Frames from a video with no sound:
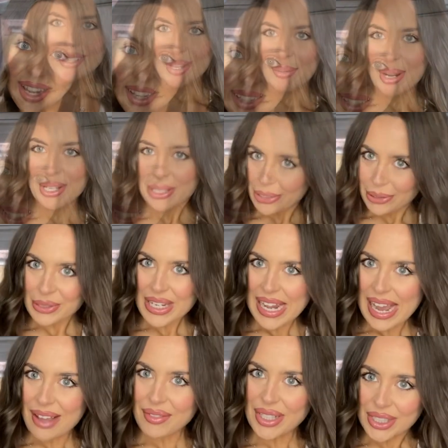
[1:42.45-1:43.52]
So I usually
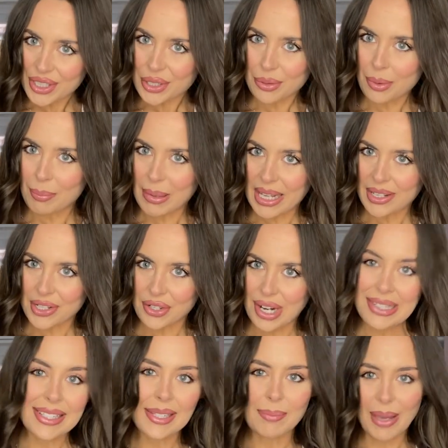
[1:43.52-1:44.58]
have issues with blazer
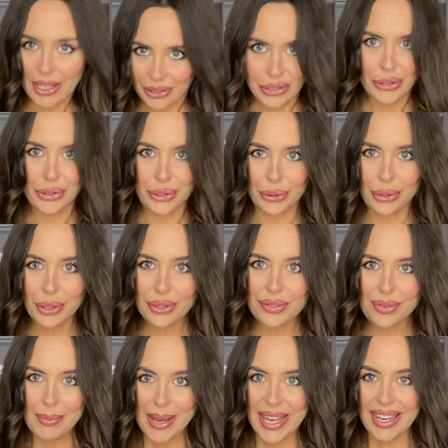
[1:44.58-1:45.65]
dresses being too short. For
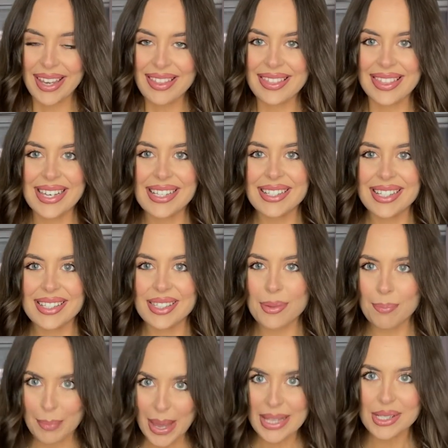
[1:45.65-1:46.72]
me, this is the
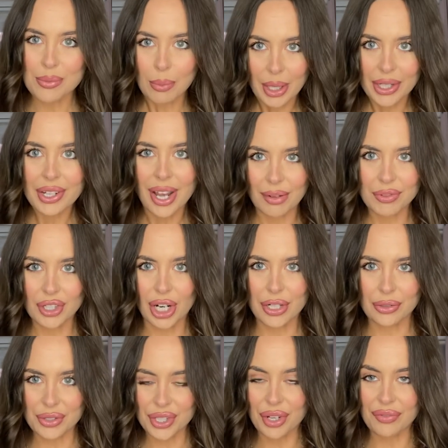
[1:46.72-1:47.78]
best one I've tried
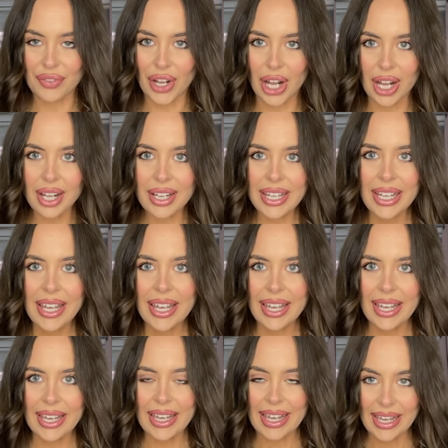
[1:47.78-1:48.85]
on so far.
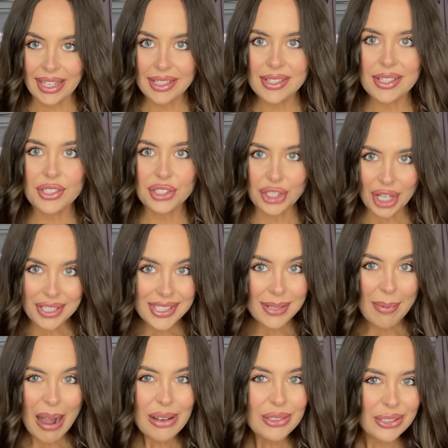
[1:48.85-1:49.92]
It is just
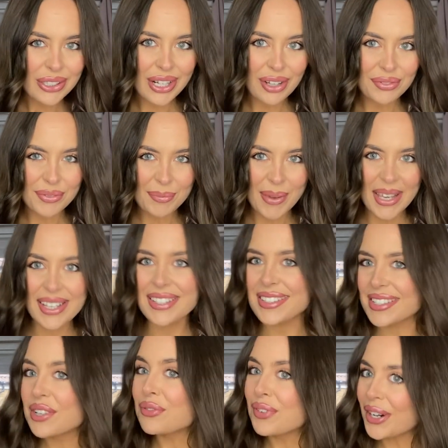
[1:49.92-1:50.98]
about long enough for me. It's
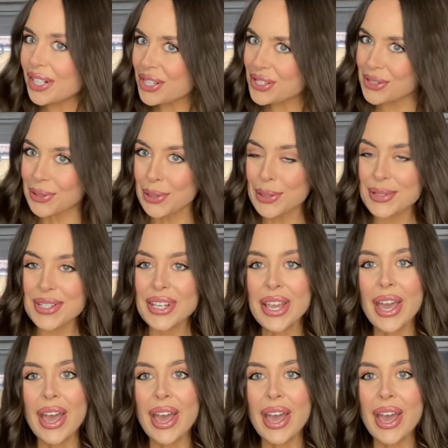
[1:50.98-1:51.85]
still very short.